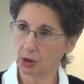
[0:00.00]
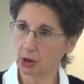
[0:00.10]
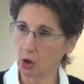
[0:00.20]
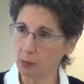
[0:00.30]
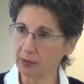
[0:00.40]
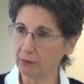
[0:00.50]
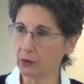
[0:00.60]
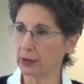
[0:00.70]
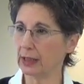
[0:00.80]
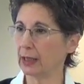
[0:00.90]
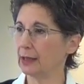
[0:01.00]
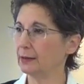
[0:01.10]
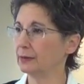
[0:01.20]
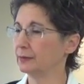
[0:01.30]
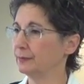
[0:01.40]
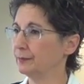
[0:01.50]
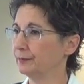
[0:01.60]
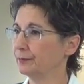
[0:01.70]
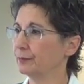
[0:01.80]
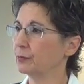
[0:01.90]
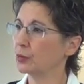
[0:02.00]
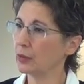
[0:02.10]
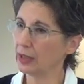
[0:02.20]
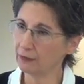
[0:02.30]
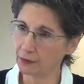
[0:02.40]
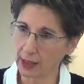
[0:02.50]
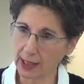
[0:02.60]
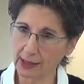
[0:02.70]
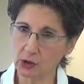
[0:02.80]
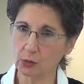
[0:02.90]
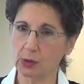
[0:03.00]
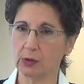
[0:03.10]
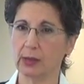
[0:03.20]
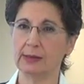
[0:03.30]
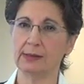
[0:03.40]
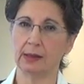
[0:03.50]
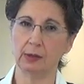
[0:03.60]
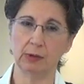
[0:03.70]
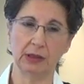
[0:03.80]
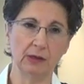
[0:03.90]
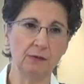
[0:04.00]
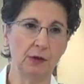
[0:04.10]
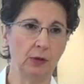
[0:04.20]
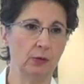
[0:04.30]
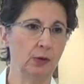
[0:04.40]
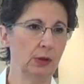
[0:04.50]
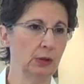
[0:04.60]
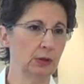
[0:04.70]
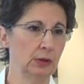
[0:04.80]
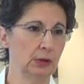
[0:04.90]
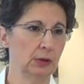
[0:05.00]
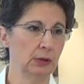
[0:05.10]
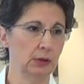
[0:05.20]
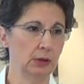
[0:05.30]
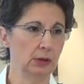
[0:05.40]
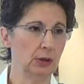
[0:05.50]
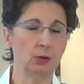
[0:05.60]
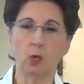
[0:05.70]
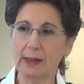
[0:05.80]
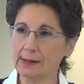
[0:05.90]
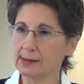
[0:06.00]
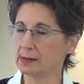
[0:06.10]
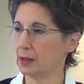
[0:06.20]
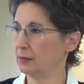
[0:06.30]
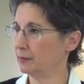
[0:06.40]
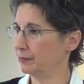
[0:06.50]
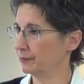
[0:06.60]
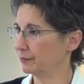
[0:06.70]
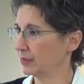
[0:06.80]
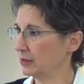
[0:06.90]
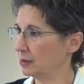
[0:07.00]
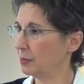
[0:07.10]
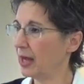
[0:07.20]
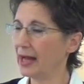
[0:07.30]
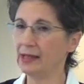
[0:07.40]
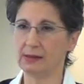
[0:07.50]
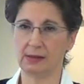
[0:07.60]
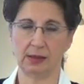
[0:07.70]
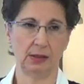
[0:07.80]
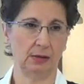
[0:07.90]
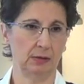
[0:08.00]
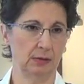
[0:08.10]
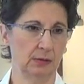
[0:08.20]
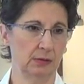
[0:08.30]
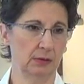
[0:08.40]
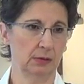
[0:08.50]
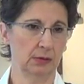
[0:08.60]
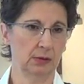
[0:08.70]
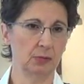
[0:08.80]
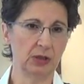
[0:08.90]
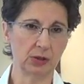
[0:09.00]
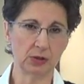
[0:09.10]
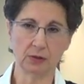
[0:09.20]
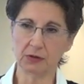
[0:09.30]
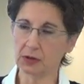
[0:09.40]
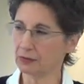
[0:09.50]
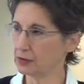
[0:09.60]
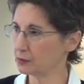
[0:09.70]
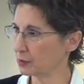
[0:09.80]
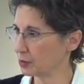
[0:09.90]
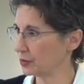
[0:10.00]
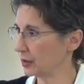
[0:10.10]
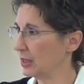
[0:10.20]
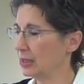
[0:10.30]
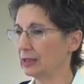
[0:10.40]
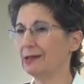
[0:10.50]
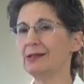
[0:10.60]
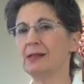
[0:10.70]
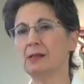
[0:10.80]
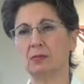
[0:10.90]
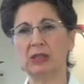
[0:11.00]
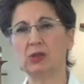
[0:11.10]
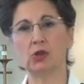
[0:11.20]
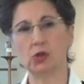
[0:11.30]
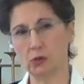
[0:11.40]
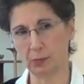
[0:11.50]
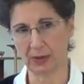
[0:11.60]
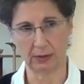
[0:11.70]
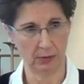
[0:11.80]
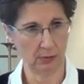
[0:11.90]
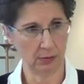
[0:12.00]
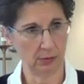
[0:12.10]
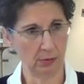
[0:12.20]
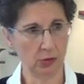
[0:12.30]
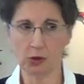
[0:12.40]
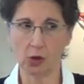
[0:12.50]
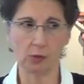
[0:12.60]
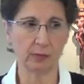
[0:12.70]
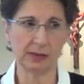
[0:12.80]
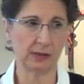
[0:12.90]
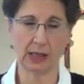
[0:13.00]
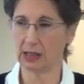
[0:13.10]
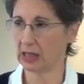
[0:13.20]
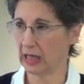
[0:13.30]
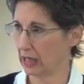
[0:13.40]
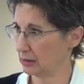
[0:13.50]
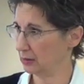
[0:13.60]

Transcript: go before God, pray for actual grace that He would give you the wisdom and the piety to be a servant of His mercy. That doesn't mean stupid. Don't mistake that.